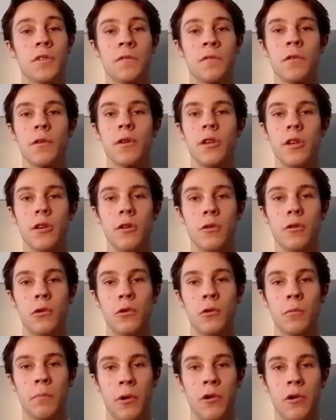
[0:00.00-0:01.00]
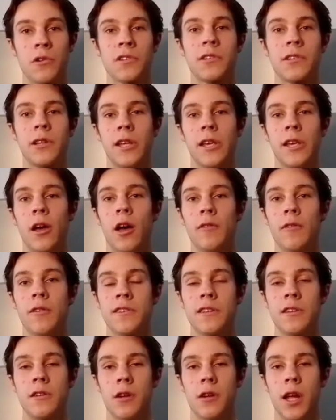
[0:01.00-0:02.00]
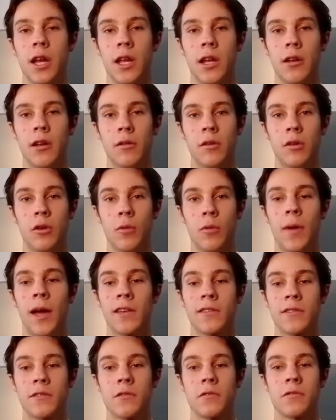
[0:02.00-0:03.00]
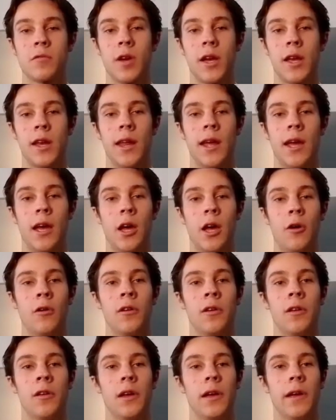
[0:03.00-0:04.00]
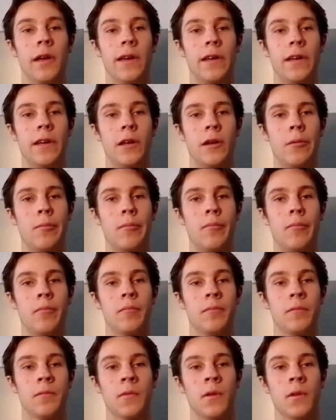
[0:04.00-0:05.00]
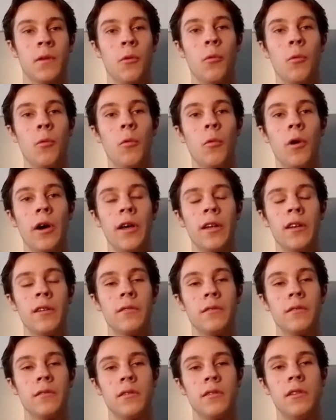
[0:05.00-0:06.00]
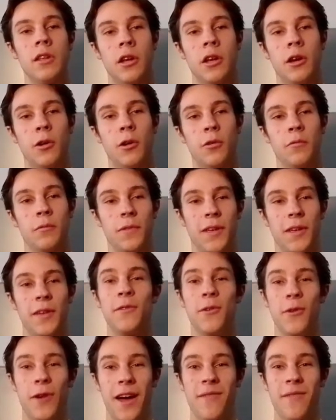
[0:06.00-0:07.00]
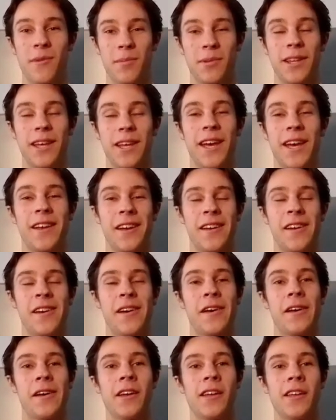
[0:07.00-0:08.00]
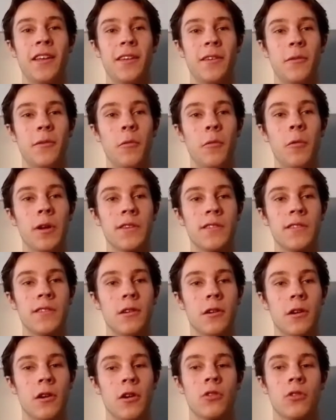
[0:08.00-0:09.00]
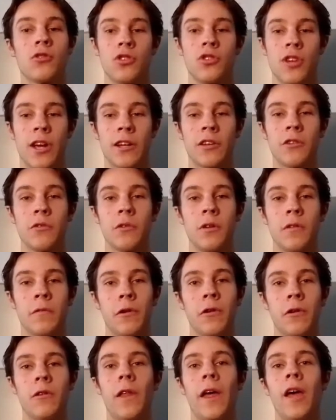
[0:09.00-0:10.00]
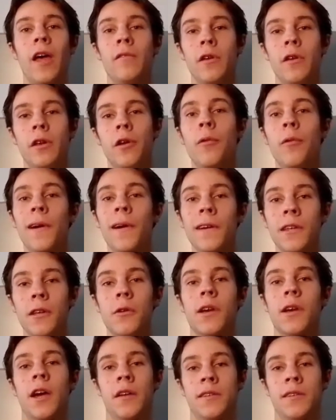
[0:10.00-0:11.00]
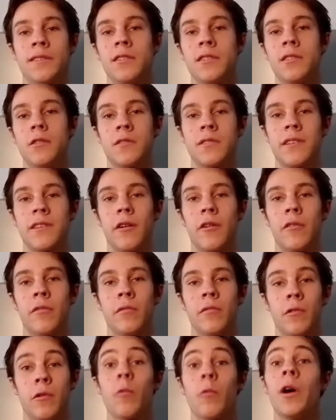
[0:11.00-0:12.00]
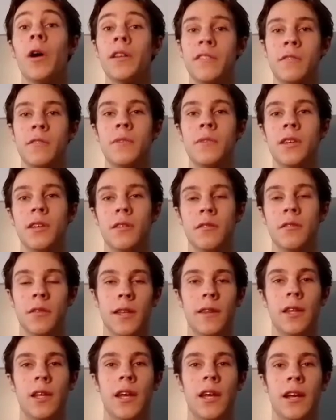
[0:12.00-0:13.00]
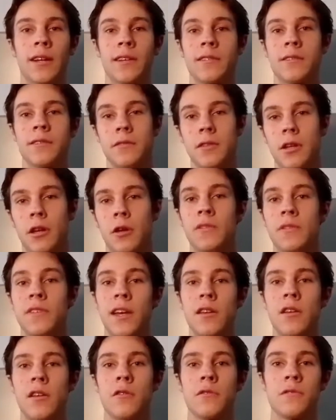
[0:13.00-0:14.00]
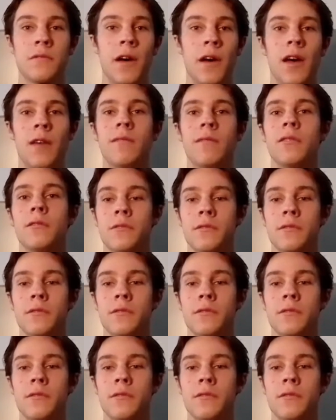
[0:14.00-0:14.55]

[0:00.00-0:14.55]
Just for you personally, obviously you're getting your master's right now. Um, if you have a plan, what's your trajectory for your life? Where do you kind of see yourself or want to be in the next, 10 years, 5